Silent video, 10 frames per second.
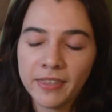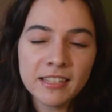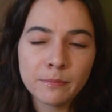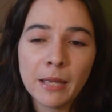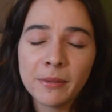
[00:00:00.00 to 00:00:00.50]

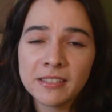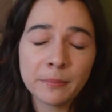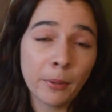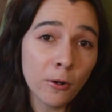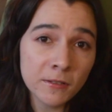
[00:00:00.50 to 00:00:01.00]
These babies
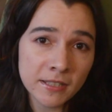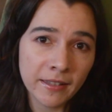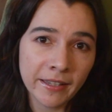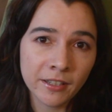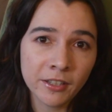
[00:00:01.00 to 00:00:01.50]

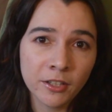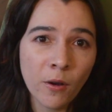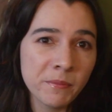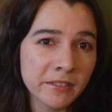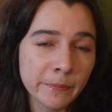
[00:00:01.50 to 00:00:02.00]
supposedly could
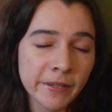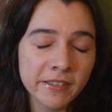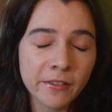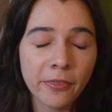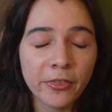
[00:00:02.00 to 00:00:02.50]
go up to
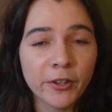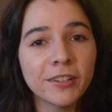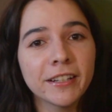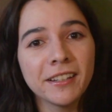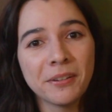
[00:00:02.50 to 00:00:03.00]
speeds of
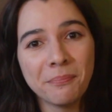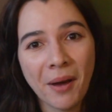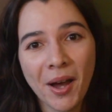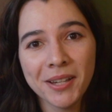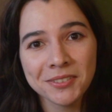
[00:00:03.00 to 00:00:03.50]
thirty
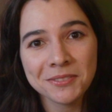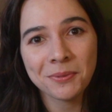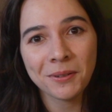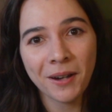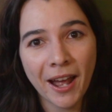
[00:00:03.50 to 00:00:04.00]
miles
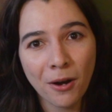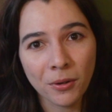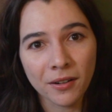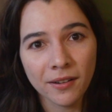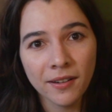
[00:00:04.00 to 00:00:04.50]
per
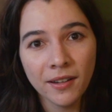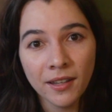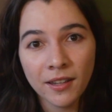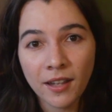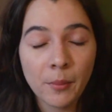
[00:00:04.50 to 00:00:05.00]
hour.
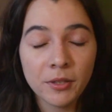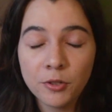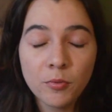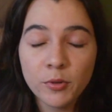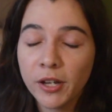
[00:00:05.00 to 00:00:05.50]
I mean,
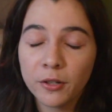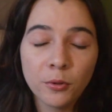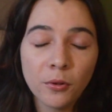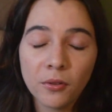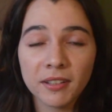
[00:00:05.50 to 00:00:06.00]
you were not
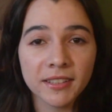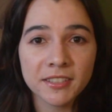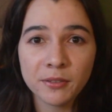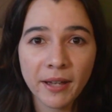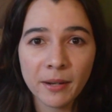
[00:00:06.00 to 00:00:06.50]
cool
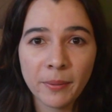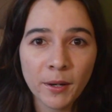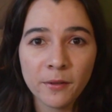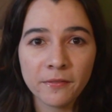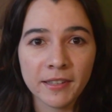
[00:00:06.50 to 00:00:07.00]
unless you had a
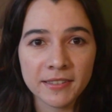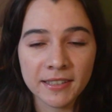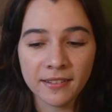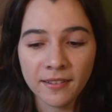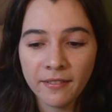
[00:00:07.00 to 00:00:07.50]
pair of these,
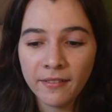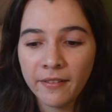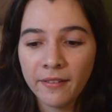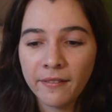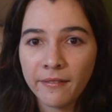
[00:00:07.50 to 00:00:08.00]
and
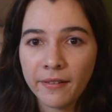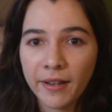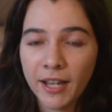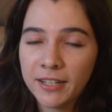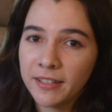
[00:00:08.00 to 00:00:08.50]

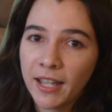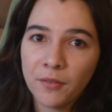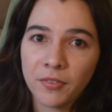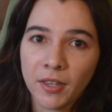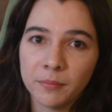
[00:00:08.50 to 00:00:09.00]
I didn't
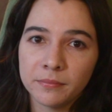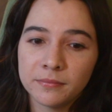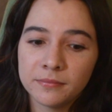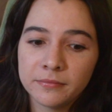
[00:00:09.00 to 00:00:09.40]
have them.